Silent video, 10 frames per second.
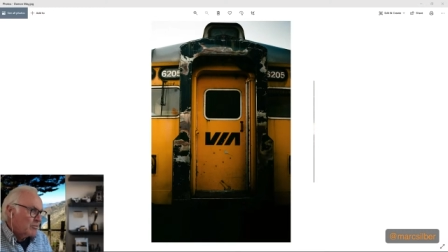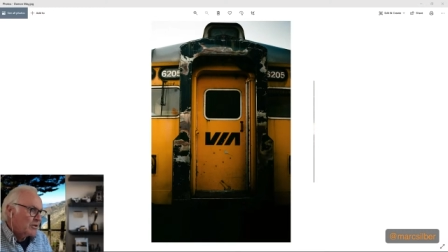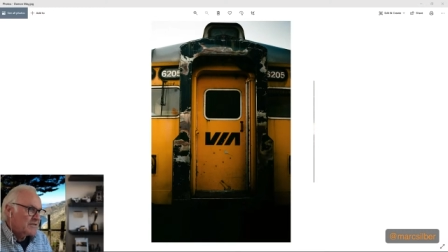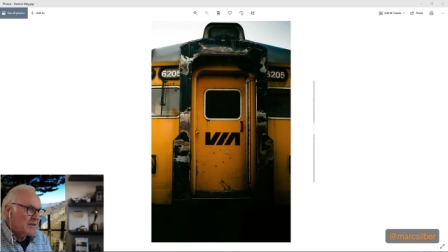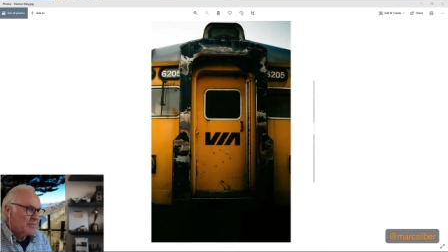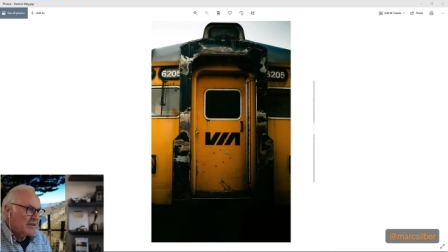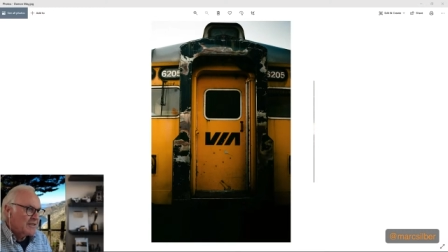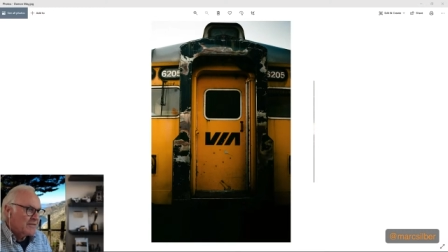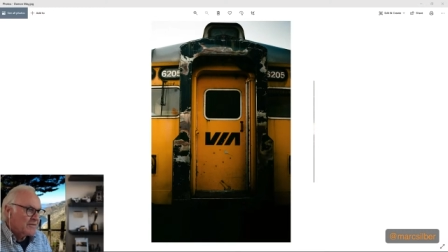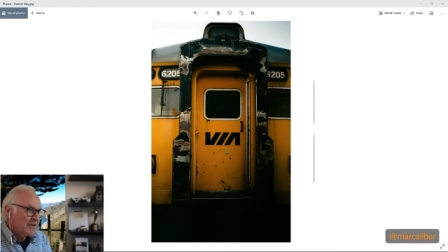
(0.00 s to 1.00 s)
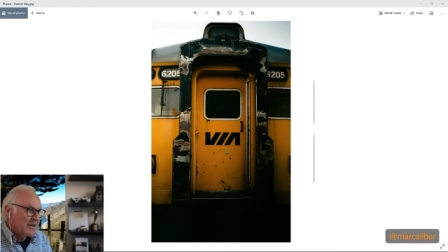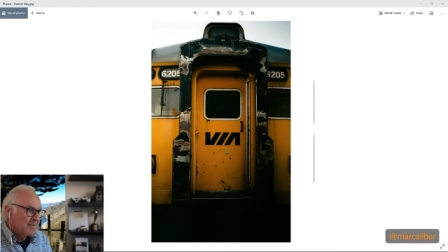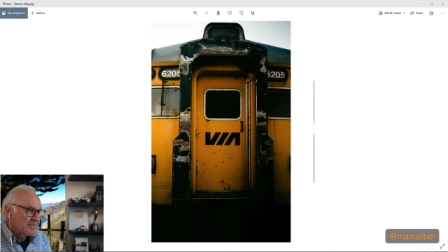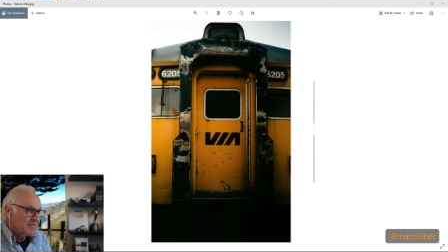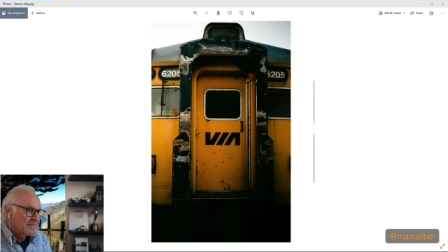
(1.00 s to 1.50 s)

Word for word: Put something in the frame.